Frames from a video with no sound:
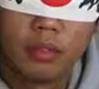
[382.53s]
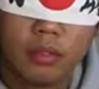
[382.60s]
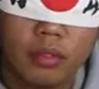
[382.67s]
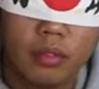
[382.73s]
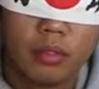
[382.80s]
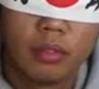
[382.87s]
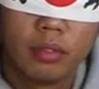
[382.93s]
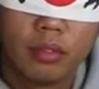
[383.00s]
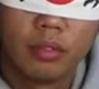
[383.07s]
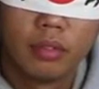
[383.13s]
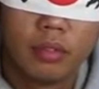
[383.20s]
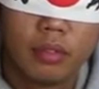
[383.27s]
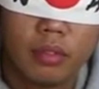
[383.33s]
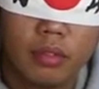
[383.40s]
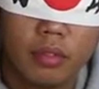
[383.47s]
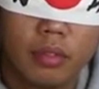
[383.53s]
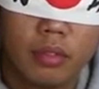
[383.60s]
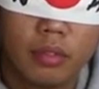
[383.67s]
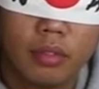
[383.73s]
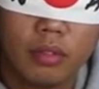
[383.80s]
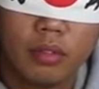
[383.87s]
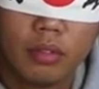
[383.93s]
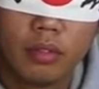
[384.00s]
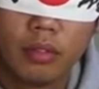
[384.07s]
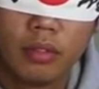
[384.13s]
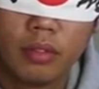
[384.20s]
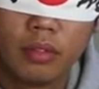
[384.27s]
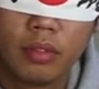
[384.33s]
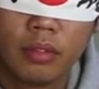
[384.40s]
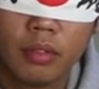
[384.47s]

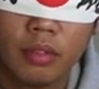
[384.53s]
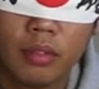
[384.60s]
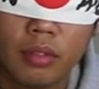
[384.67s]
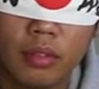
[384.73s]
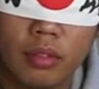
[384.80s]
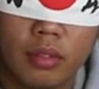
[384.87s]
(silent)